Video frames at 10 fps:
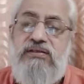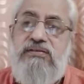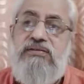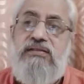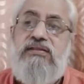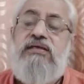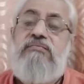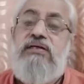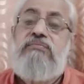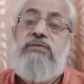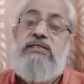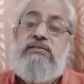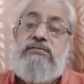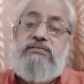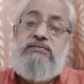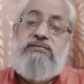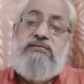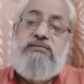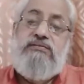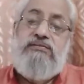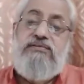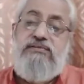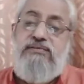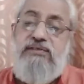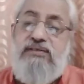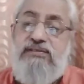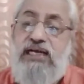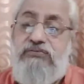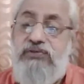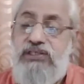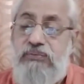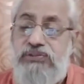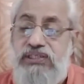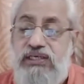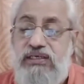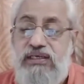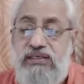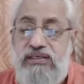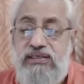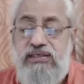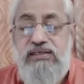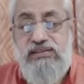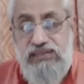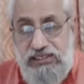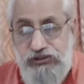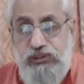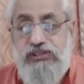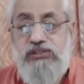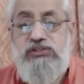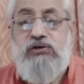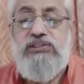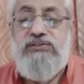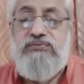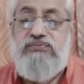is nothing but me. That which I am seeking is actually the sought.